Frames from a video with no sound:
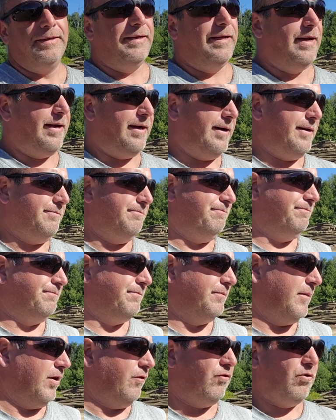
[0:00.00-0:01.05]
Um,
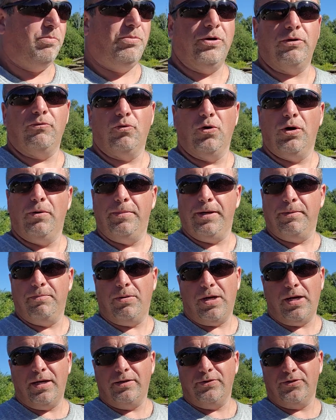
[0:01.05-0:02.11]
if you're putting real big
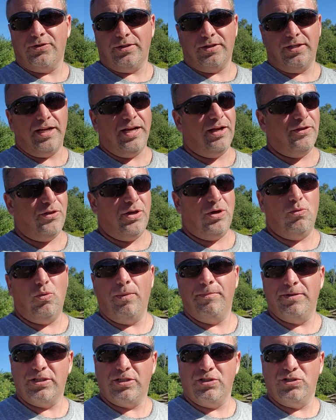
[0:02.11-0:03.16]
piles and you got the
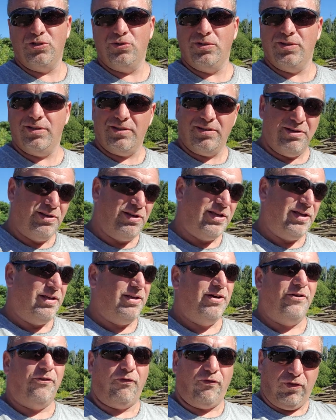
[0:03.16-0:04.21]
equipment to do it,
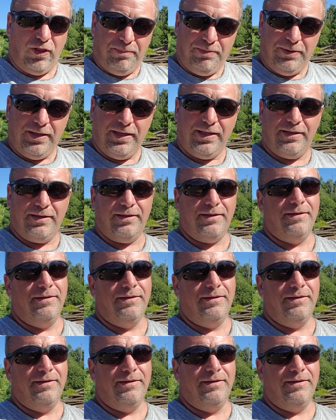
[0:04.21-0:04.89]
flipping it,